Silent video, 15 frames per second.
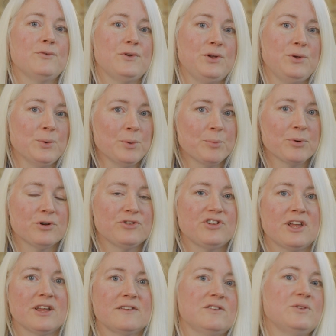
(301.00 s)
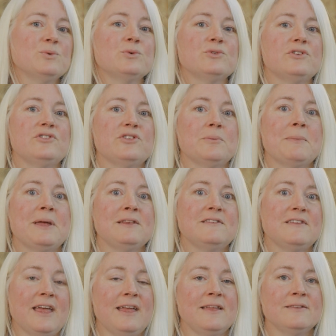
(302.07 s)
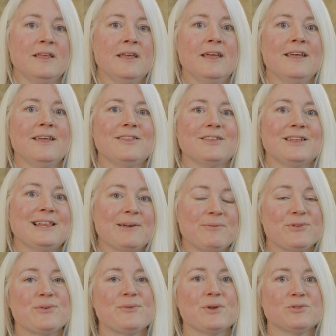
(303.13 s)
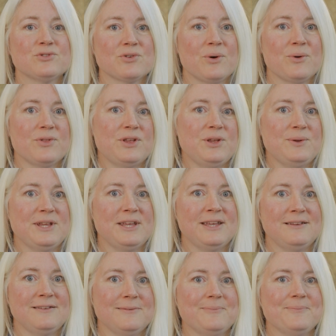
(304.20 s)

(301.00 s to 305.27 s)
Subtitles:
for your project in order to maintain the levels of control that you need.